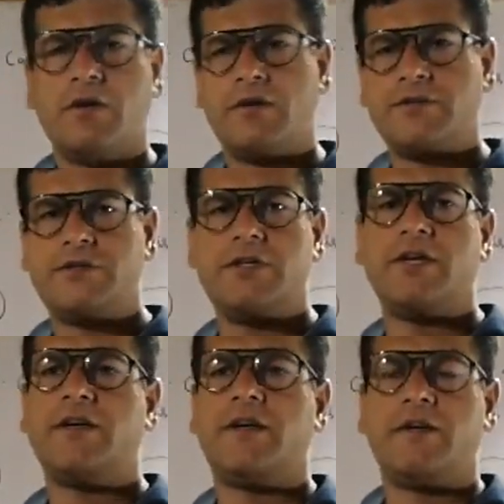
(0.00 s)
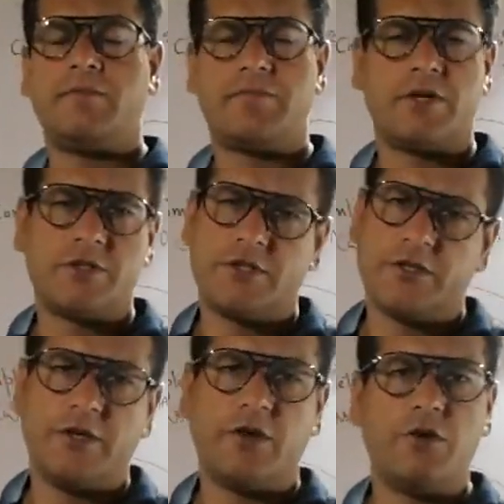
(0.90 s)
DNA present
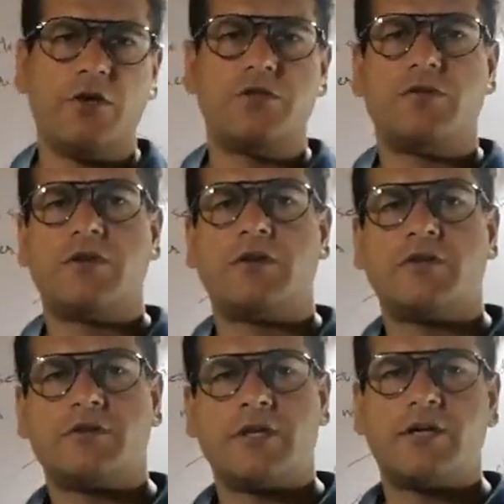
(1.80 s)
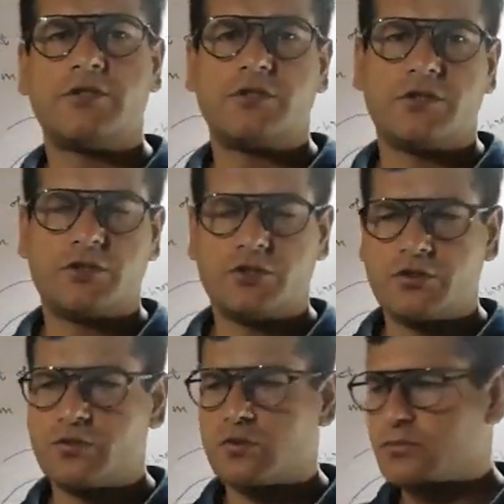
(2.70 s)
in an individual, that is, it is
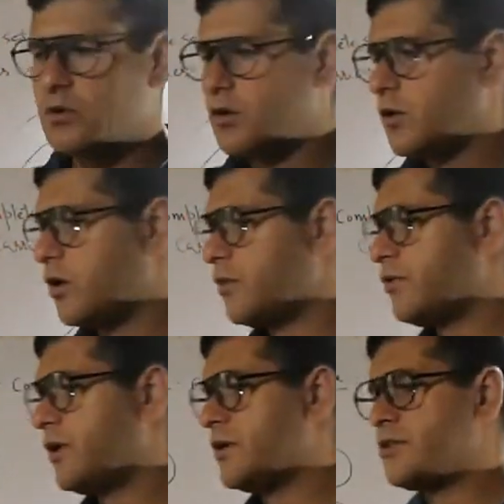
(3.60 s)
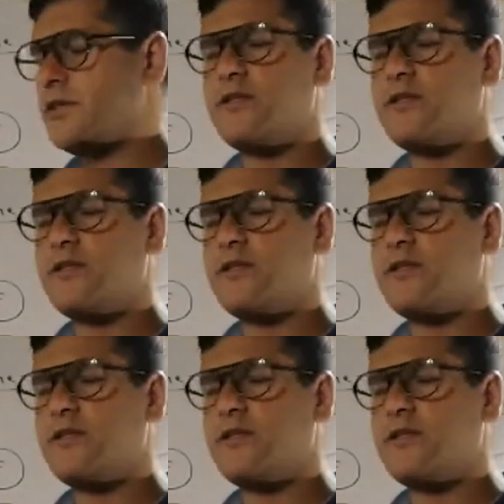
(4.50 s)
genome. Or we can say